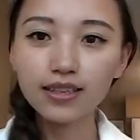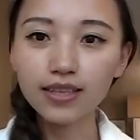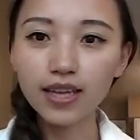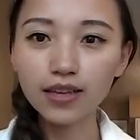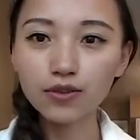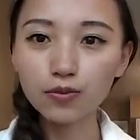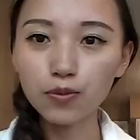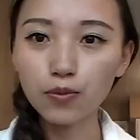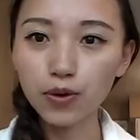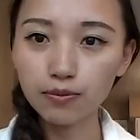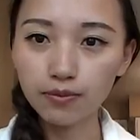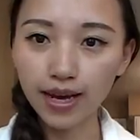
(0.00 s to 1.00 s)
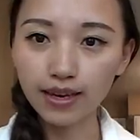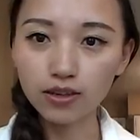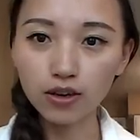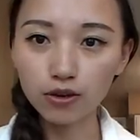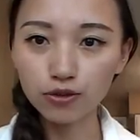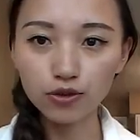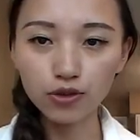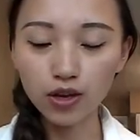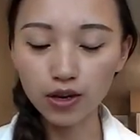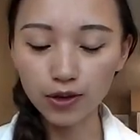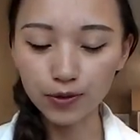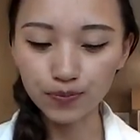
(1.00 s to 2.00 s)
That's what my
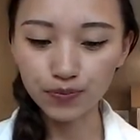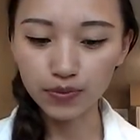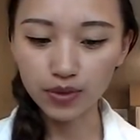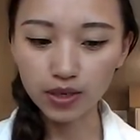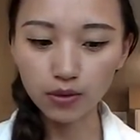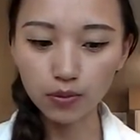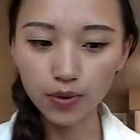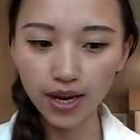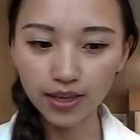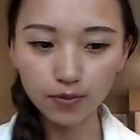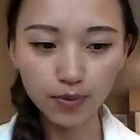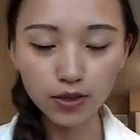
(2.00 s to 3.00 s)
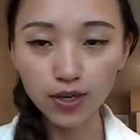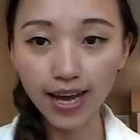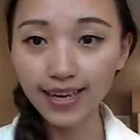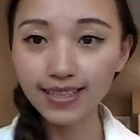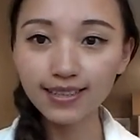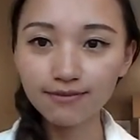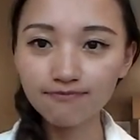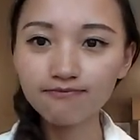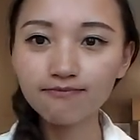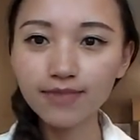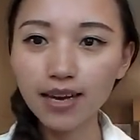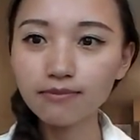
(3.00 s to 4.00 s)
what I specialize.
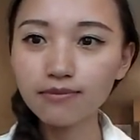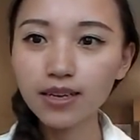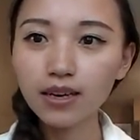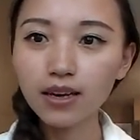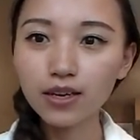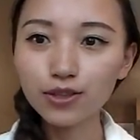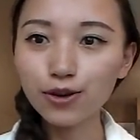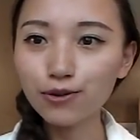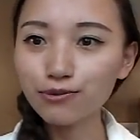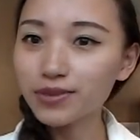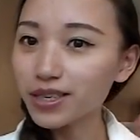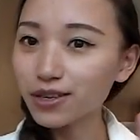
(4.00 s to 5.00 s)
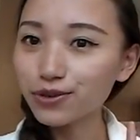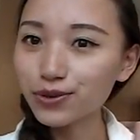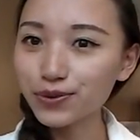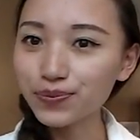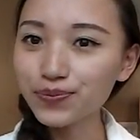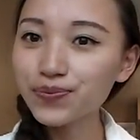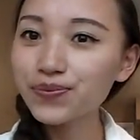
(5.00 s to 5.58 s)
Yeah. So see you soon.